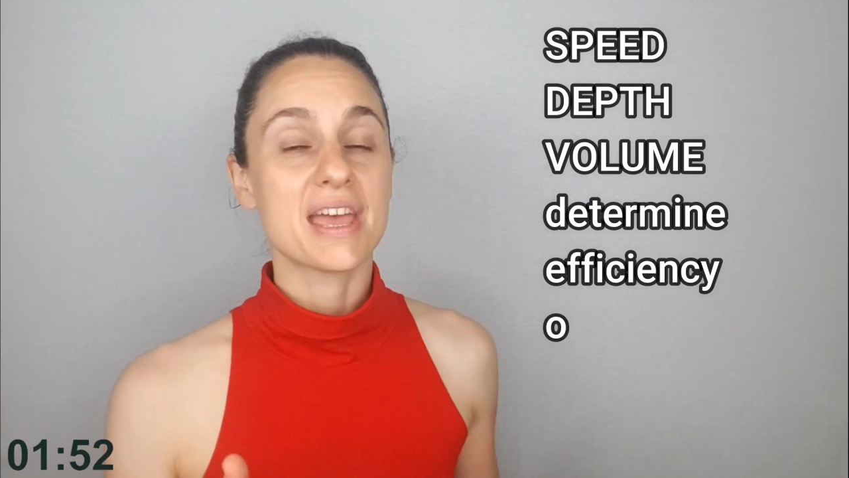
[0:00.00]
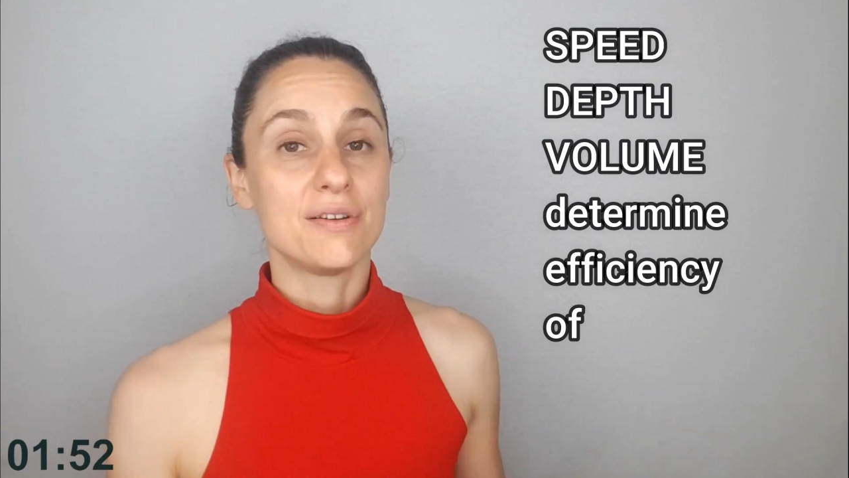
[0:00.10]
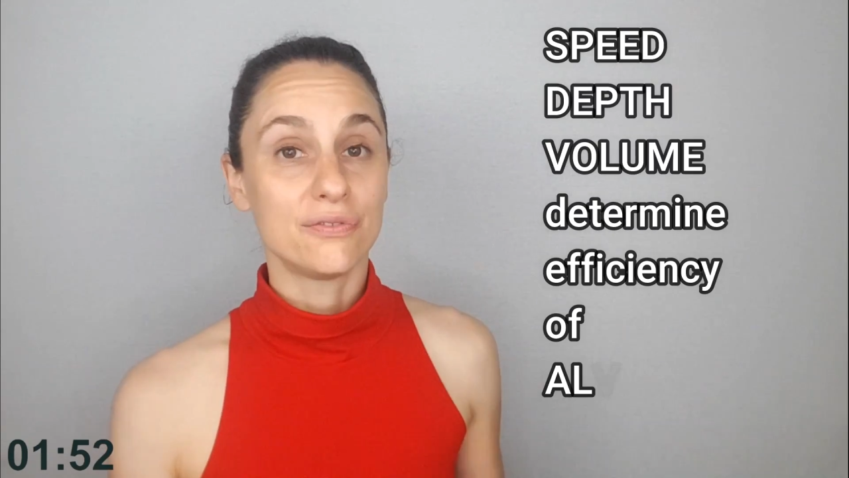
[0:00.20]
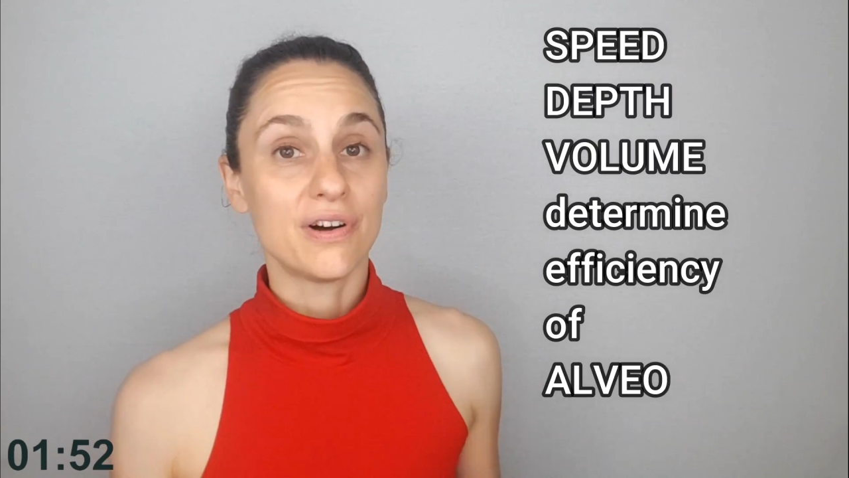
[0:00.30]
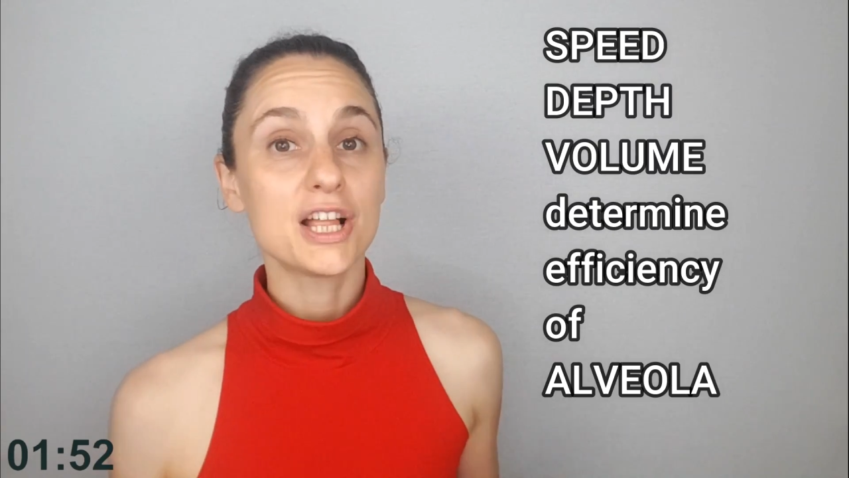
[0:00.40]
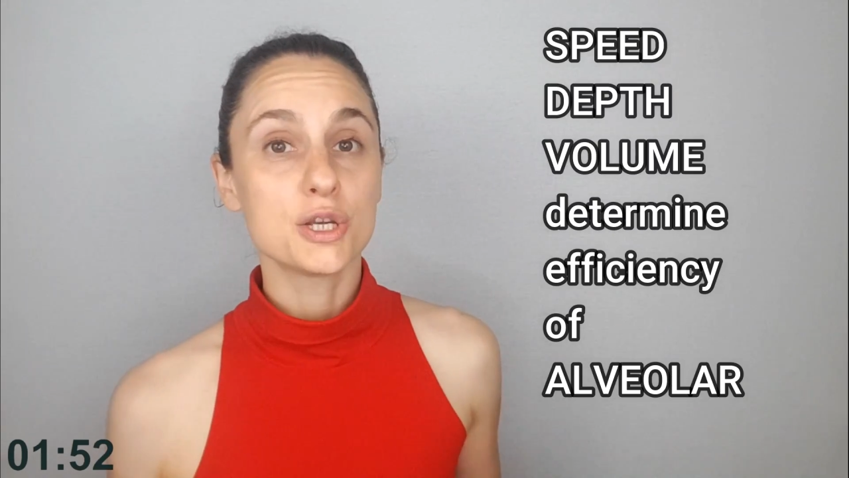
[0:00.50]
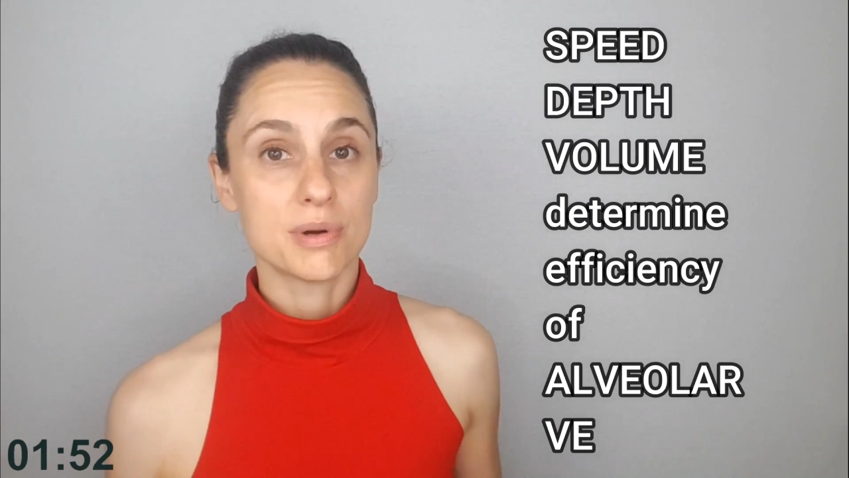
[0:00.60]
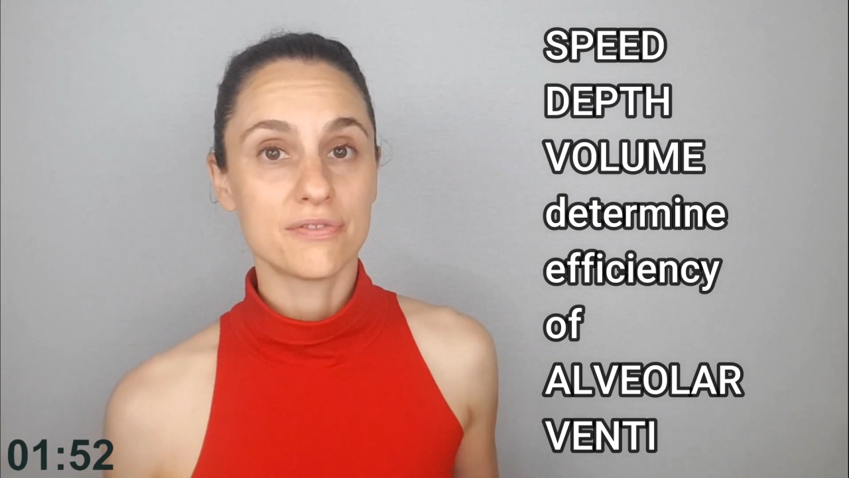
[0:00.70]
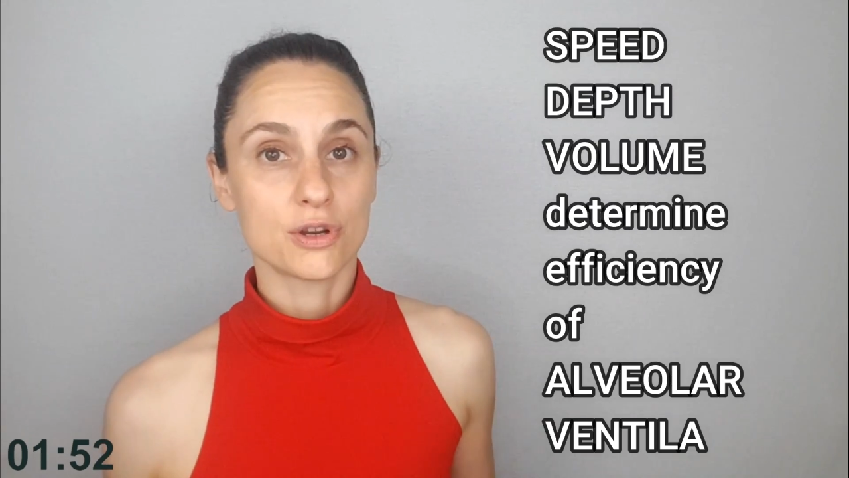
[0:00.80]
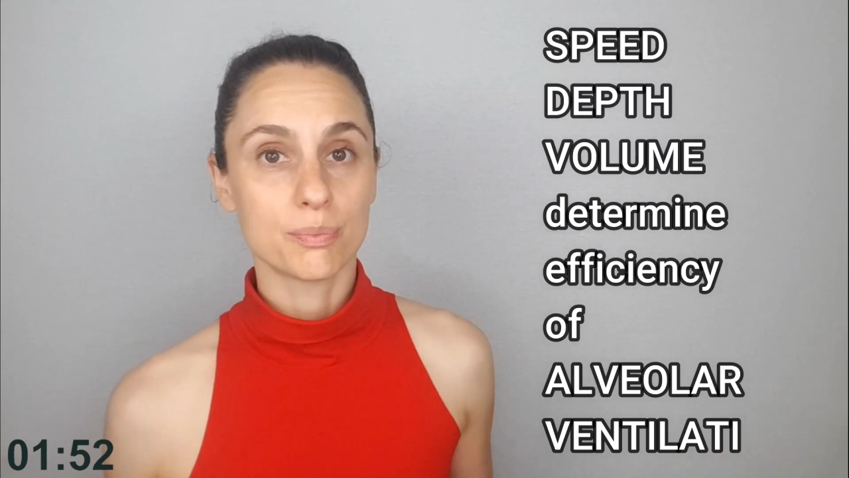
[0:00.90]
and volume
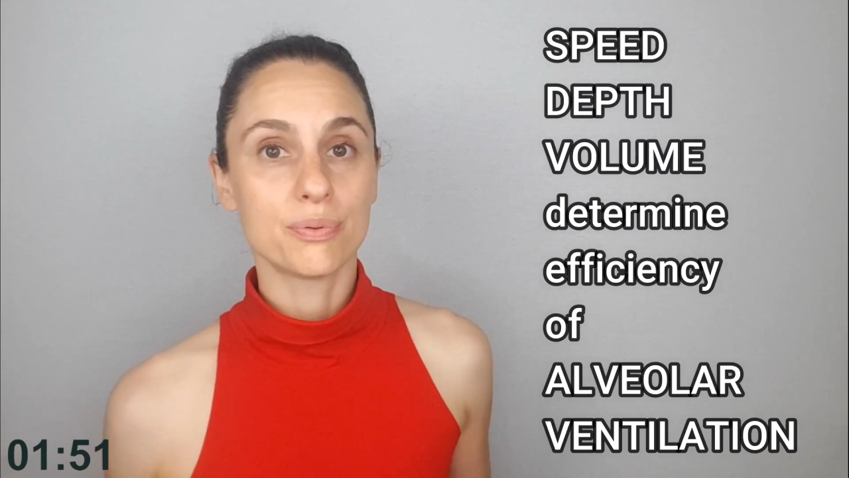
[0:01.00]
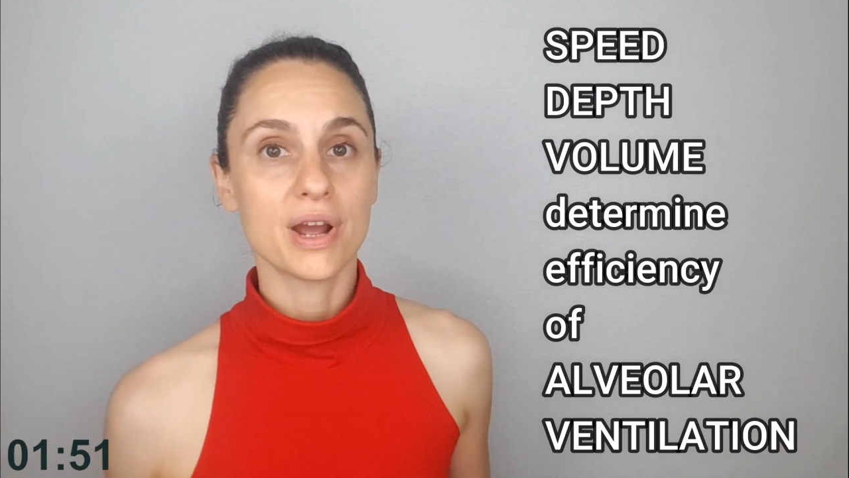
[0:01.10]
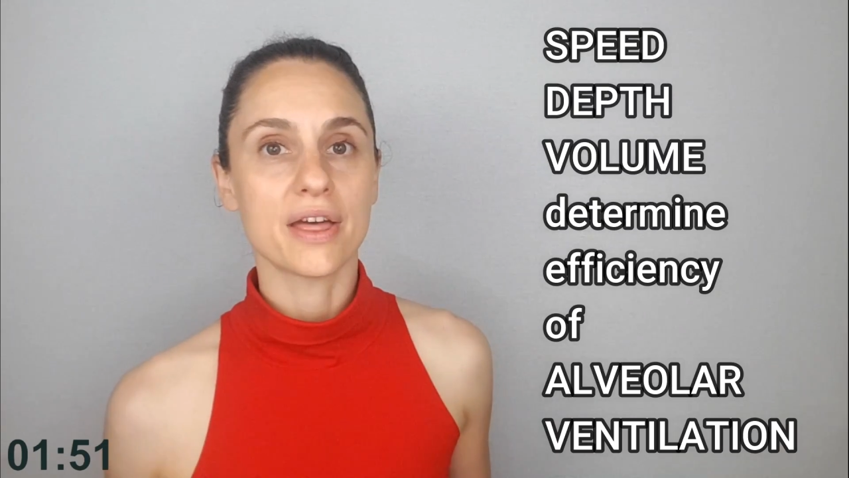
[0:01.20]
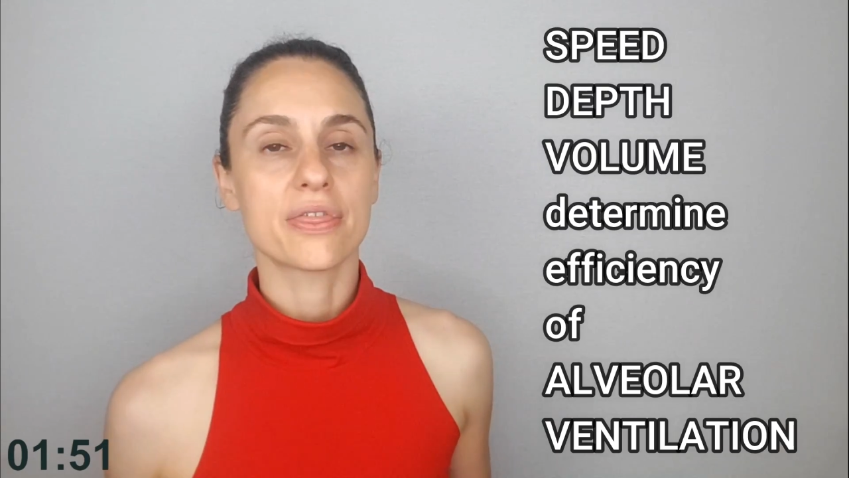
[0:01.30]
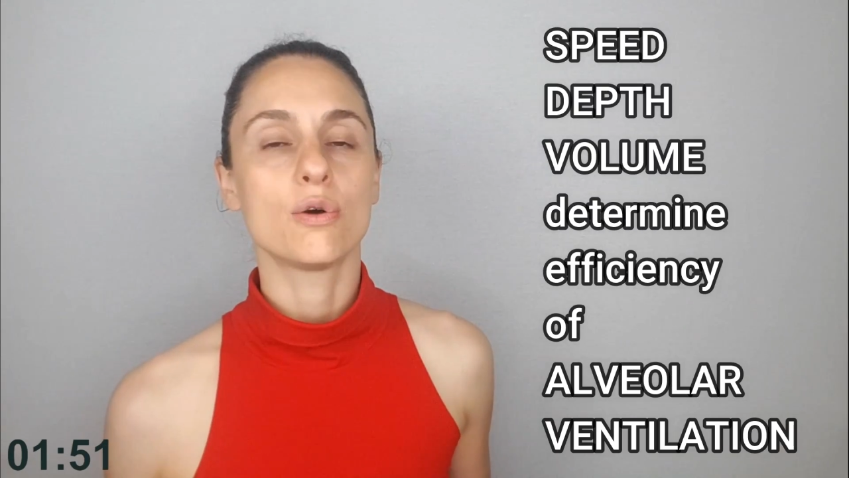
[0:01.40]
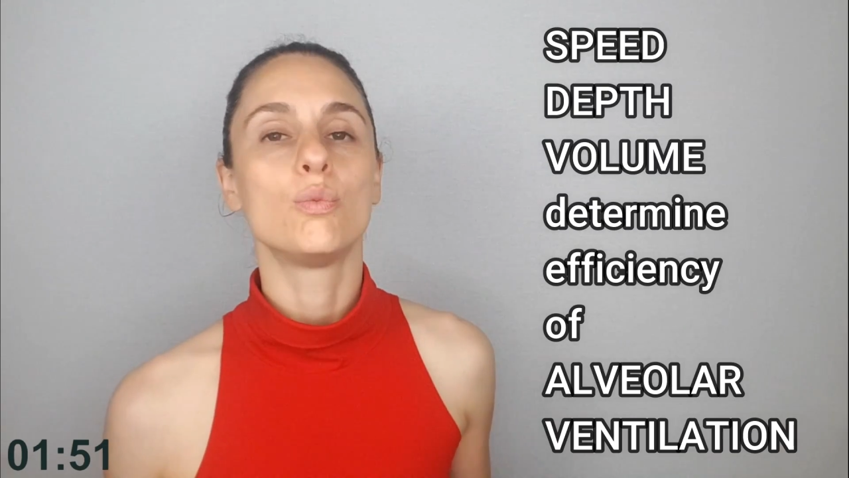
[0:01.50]
of your breath